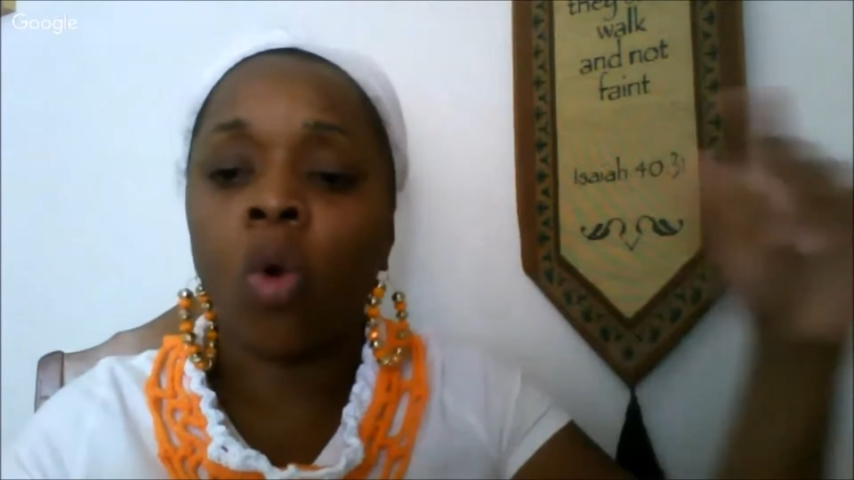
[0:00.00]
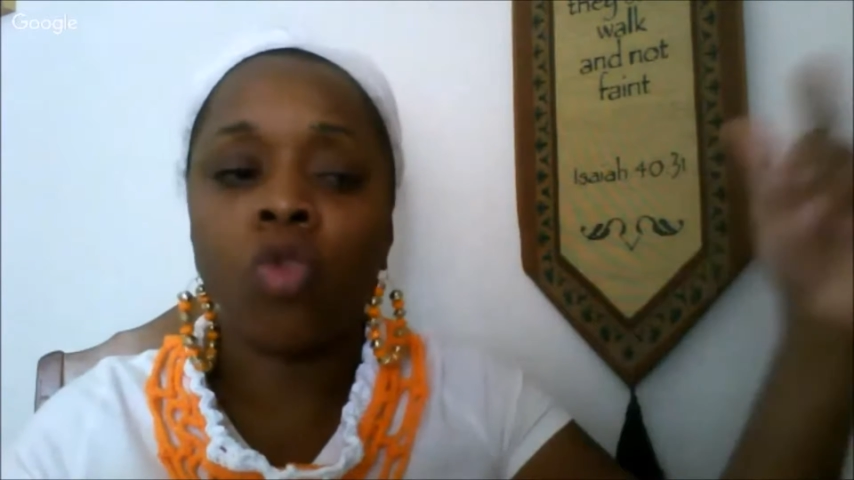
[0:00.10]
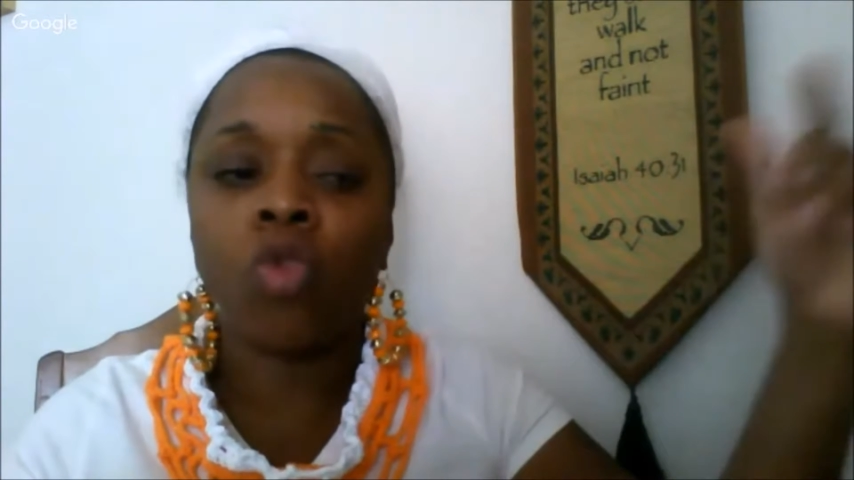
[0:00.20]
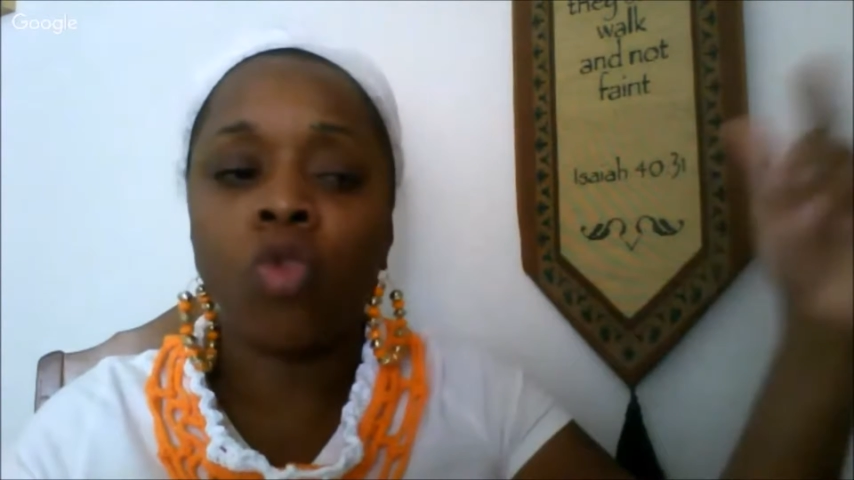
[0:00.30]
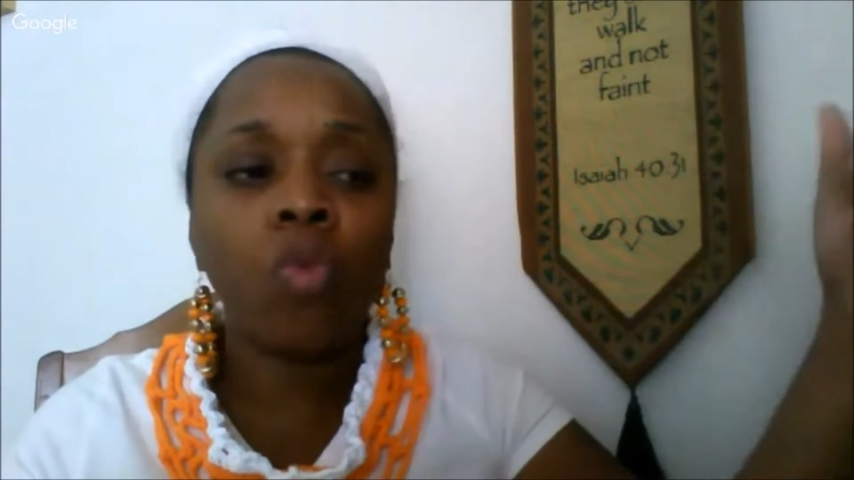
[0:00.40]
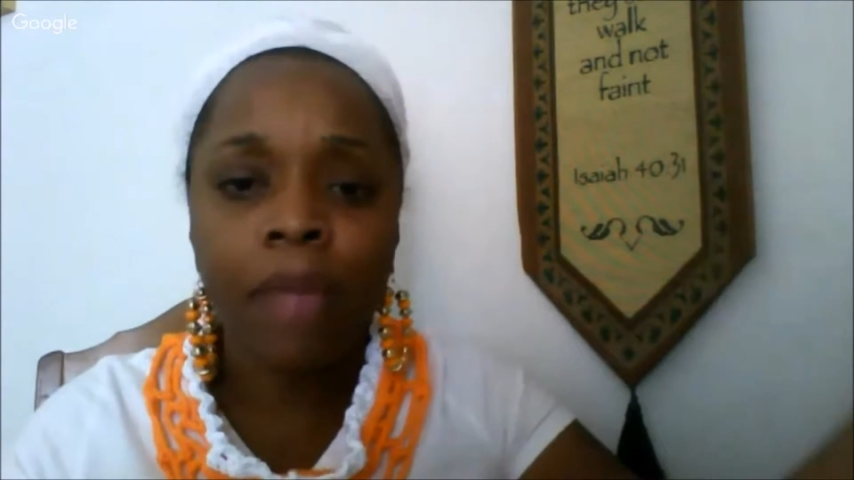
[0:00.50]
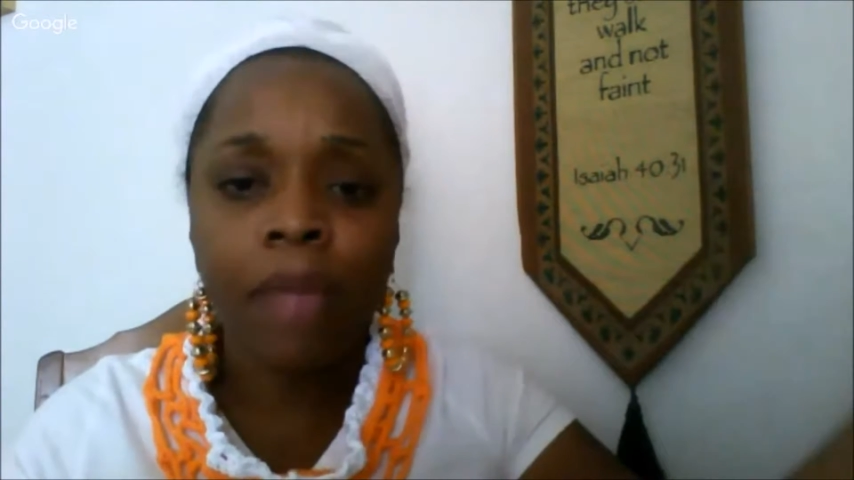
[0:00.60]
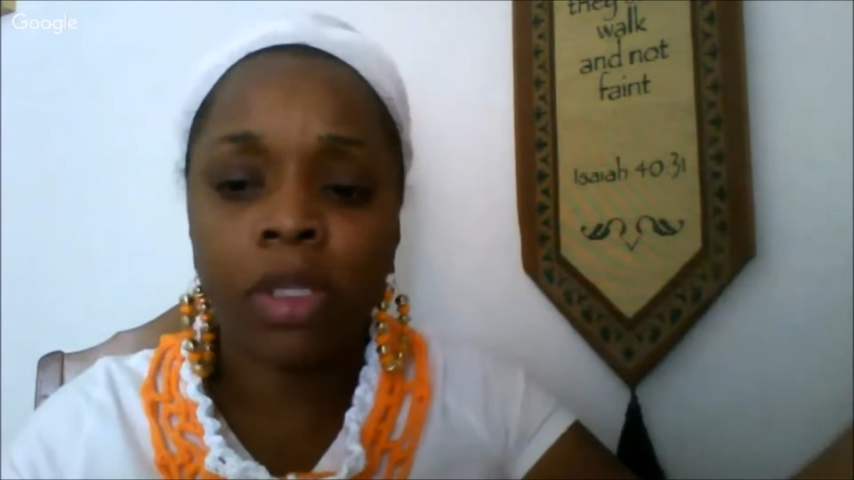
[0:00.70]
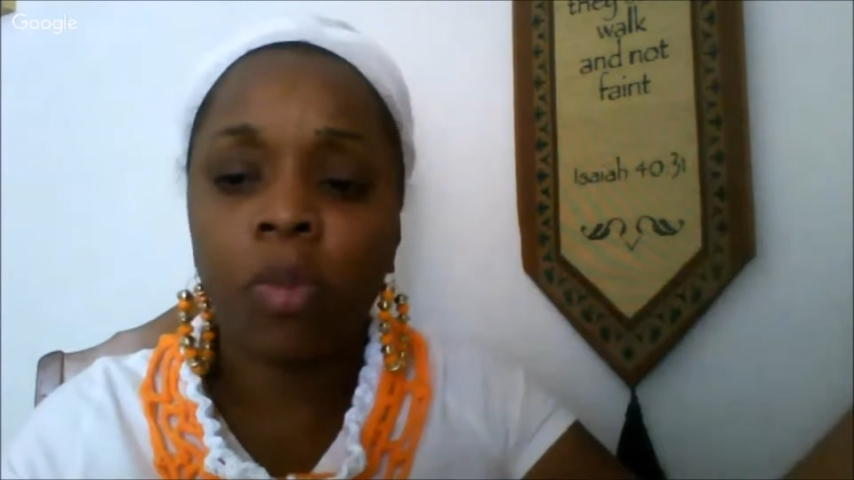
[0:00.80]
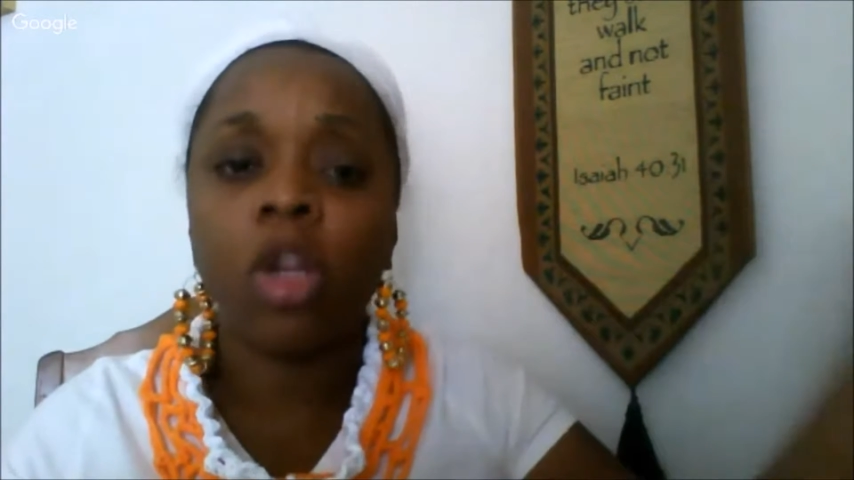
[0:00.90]
or you
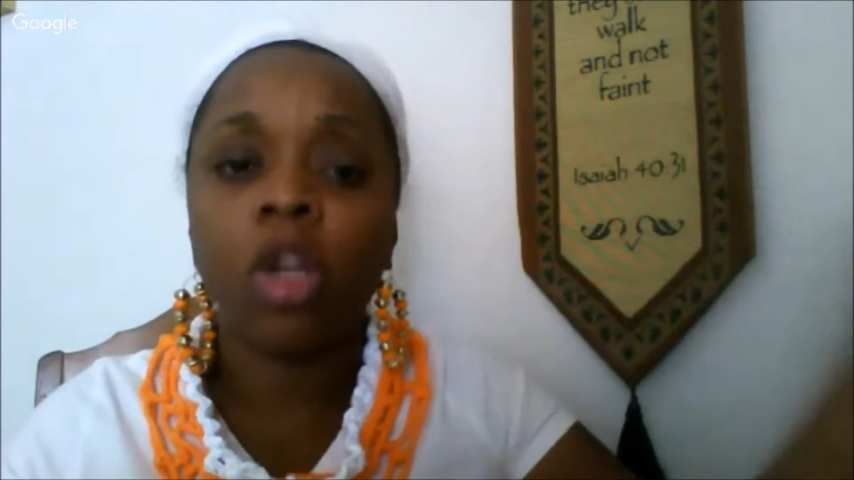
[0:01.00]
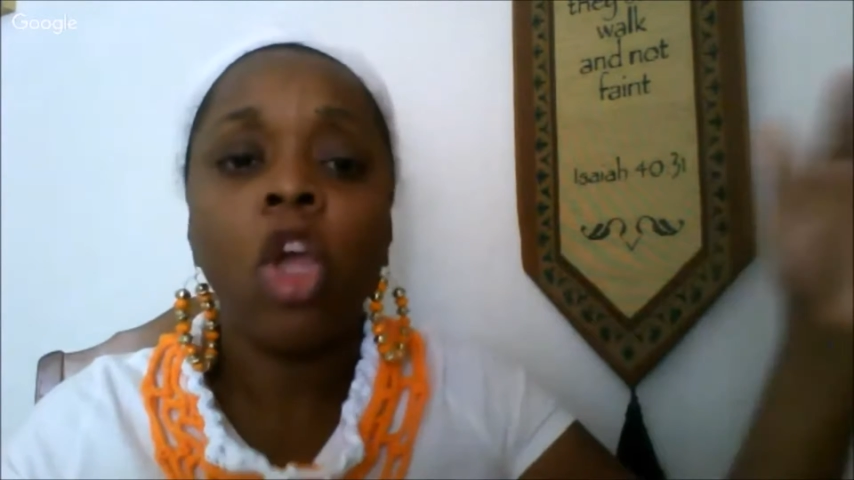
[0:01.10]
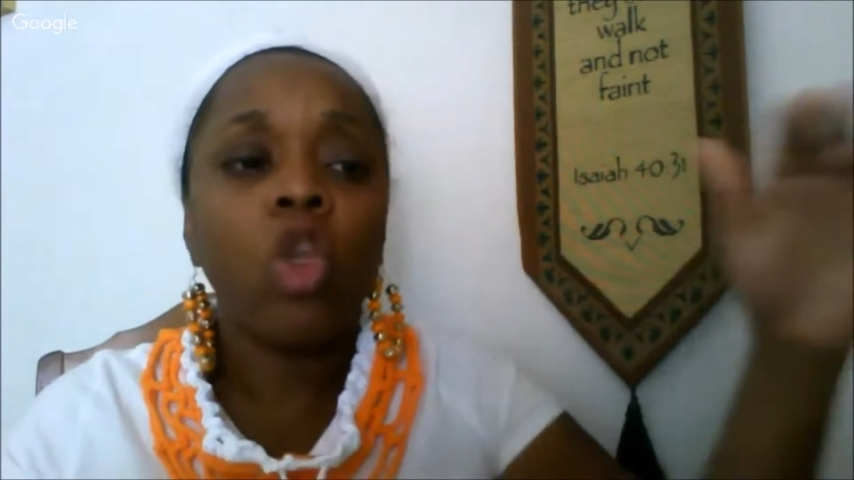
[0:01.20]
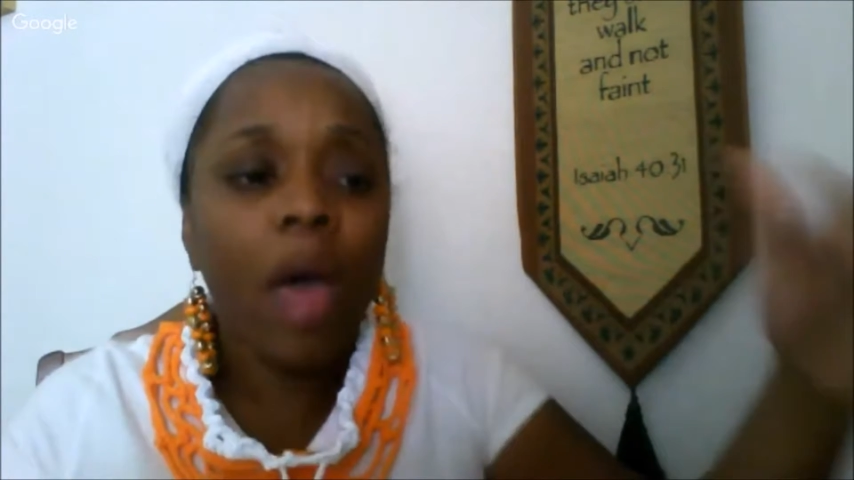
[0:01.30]
rape someone,